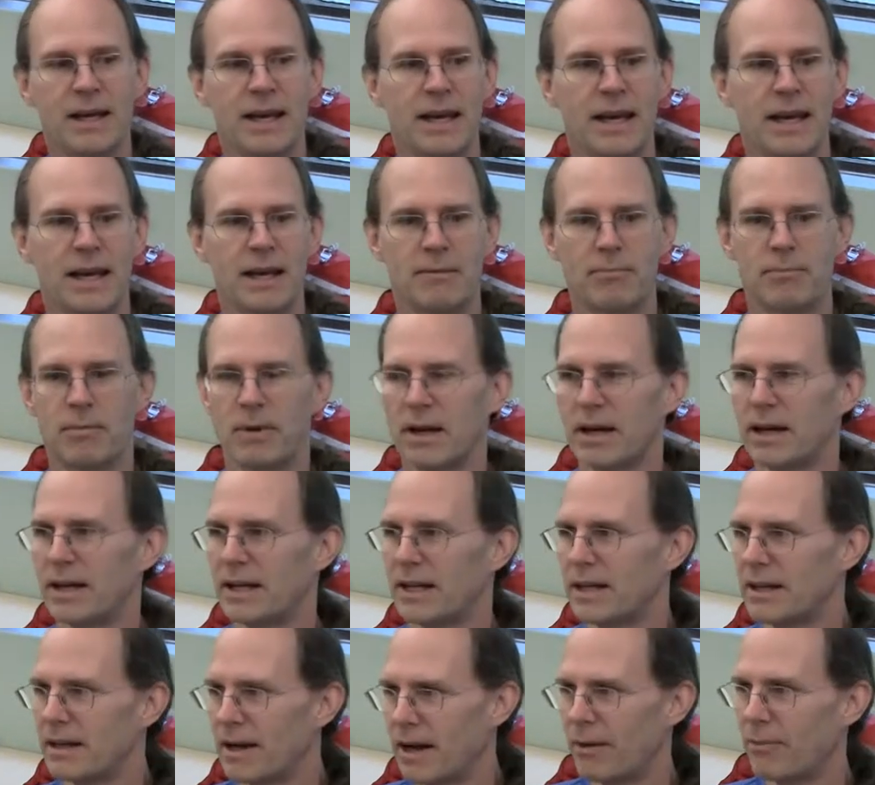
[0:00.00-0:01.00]
And
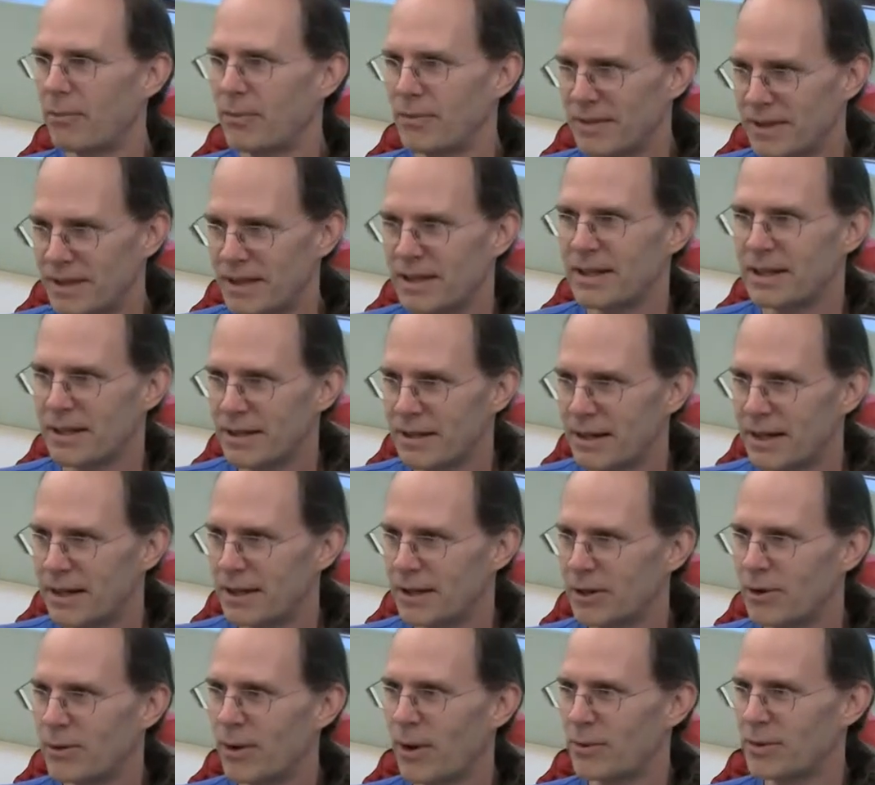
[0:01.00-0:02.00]
again, I
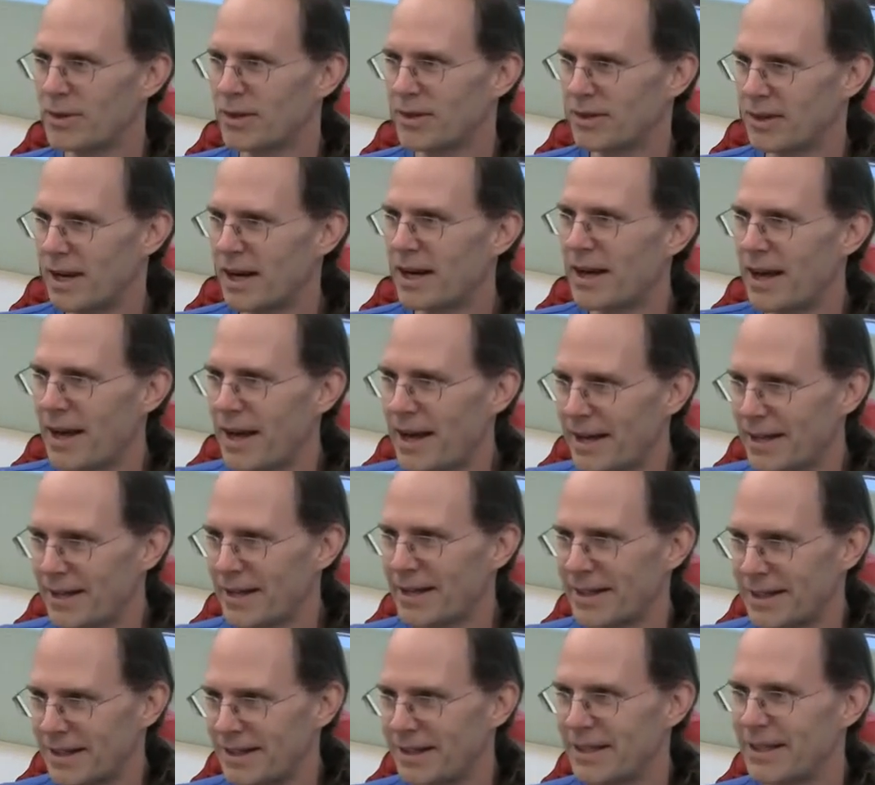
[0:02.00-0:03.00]
like you, I was just kind of
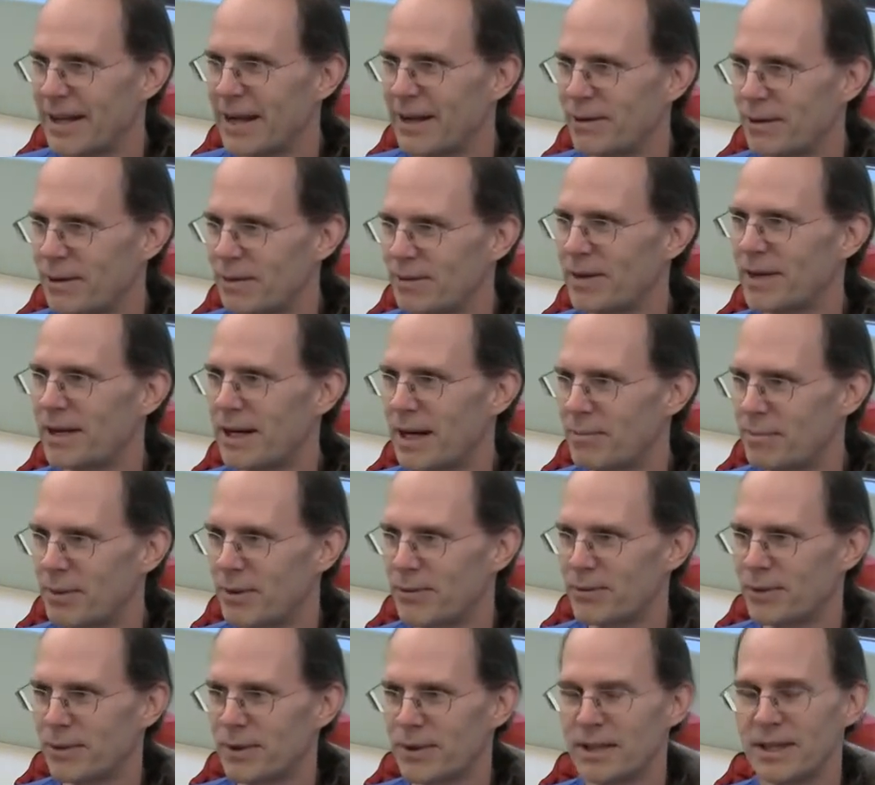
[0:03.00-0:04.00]
hacking it together the night
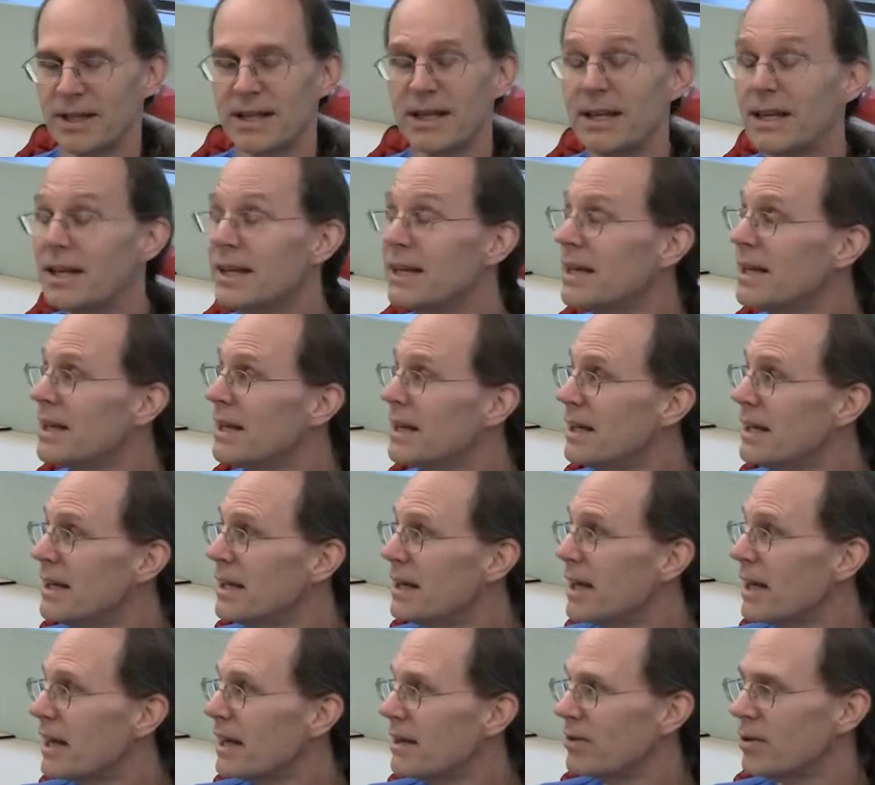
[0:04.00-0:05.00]
before.
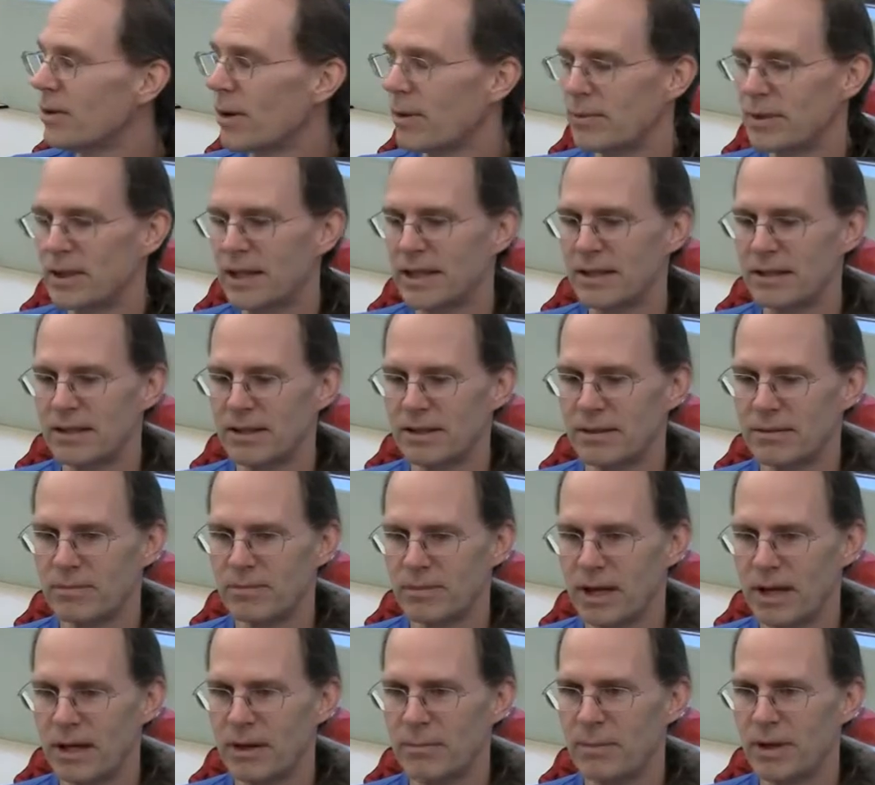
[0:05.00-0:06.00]
And so I would like to
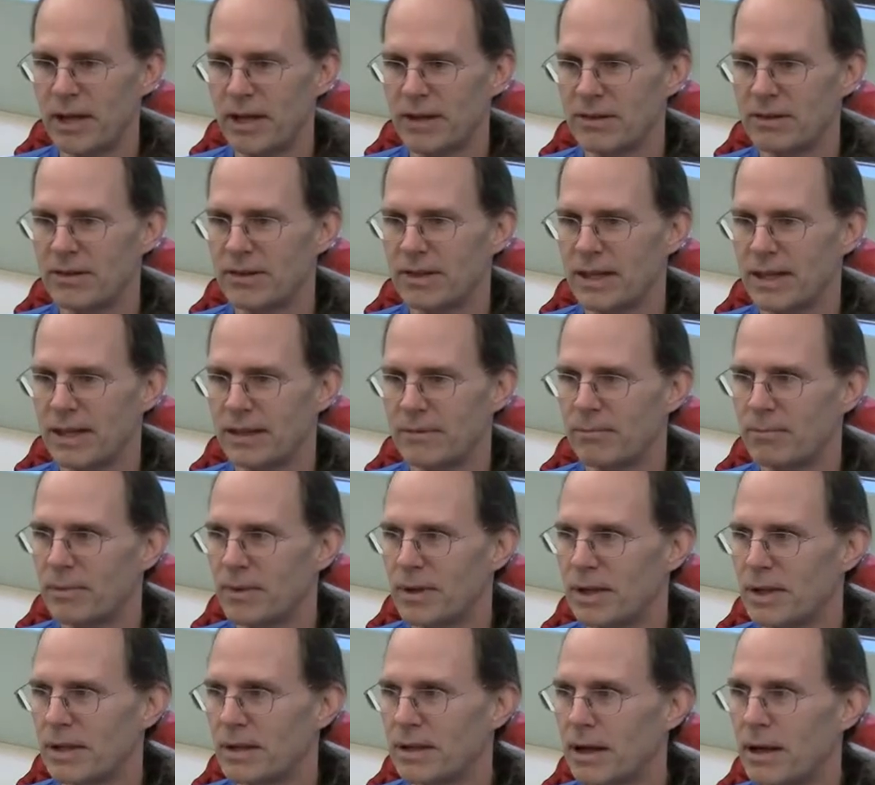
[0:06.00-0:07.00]
kind of polish that
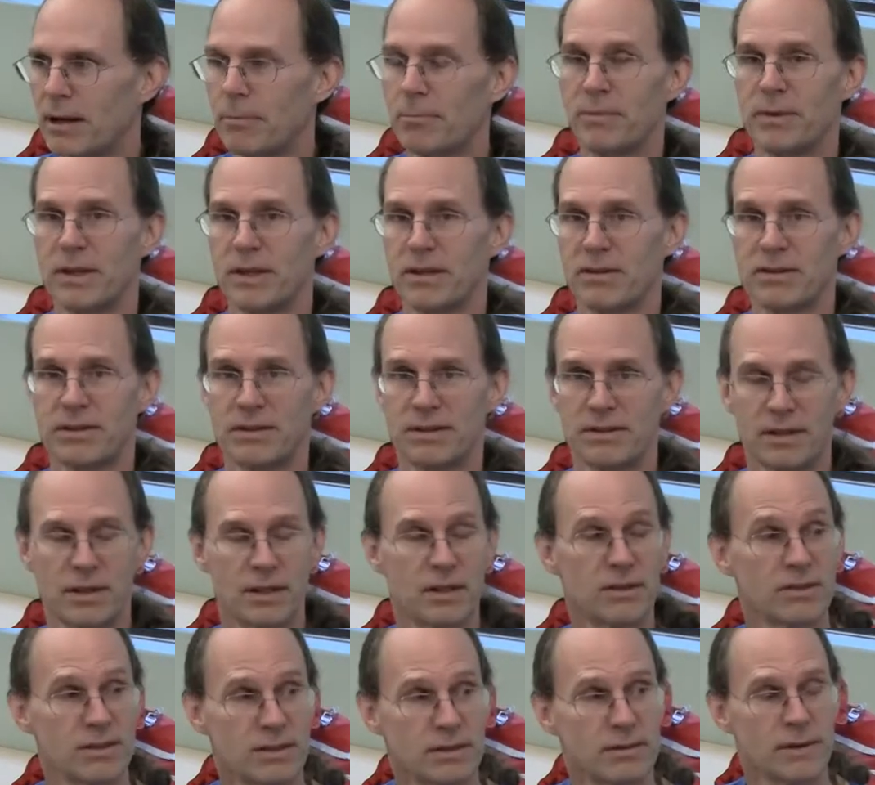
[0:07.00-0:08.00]
up this,
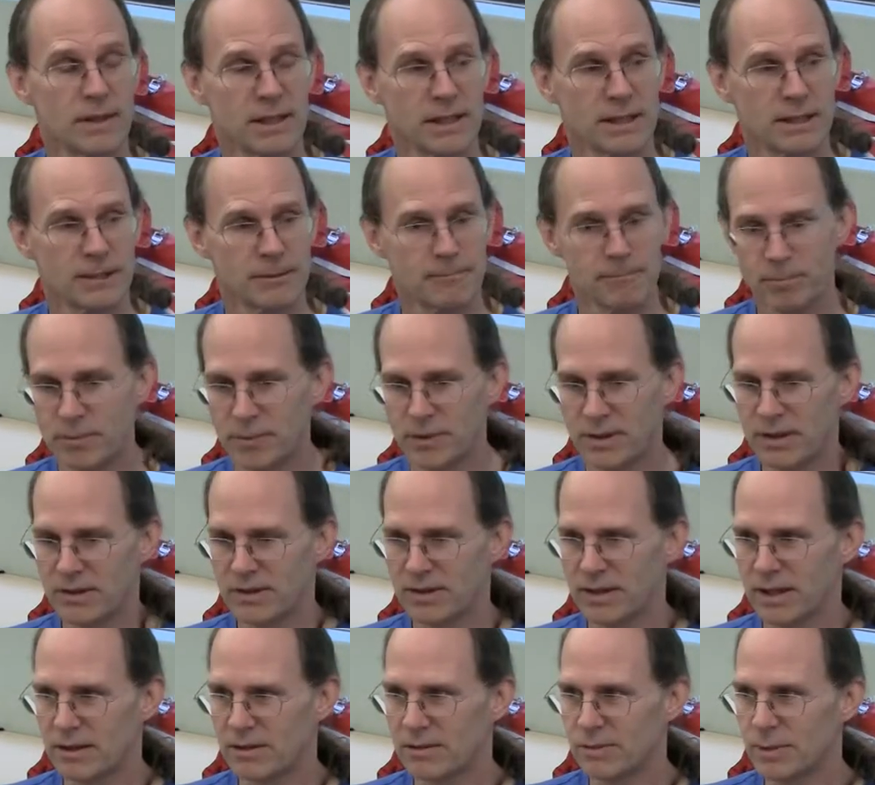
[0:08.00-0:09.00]
this, uh,
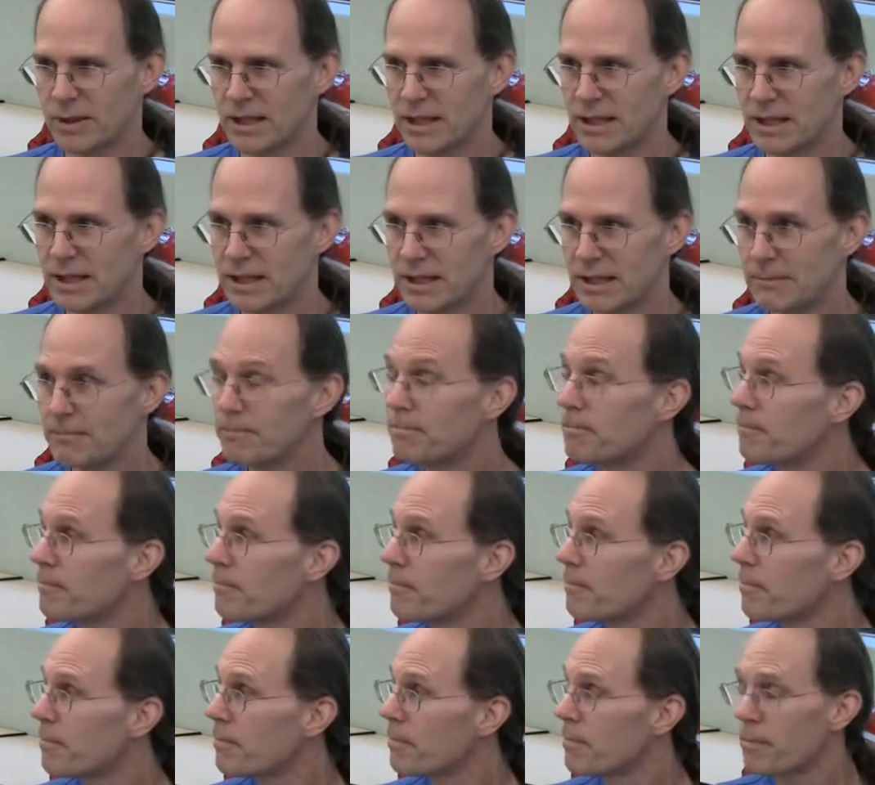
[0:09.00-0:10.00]
this next week.
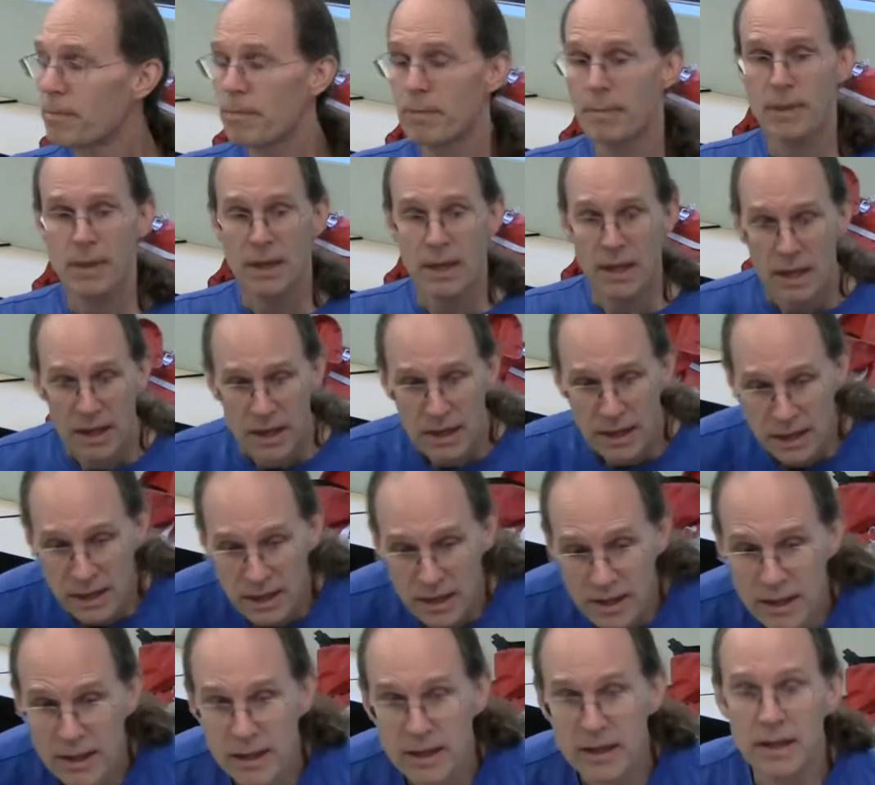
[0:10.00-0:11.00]
Hmm,
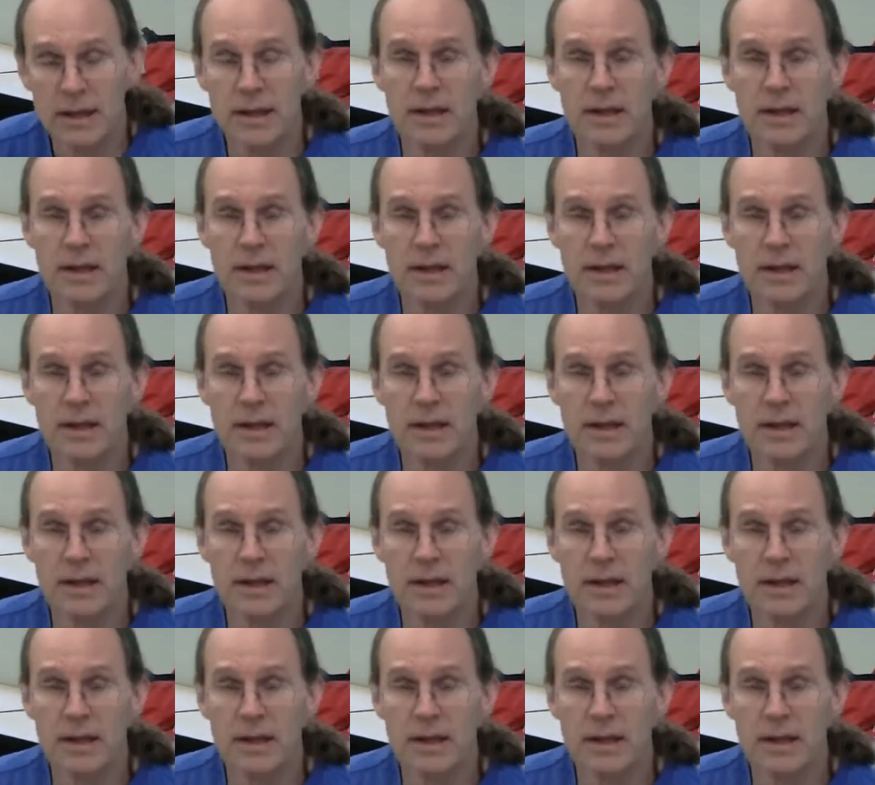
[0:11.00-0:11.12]
cool.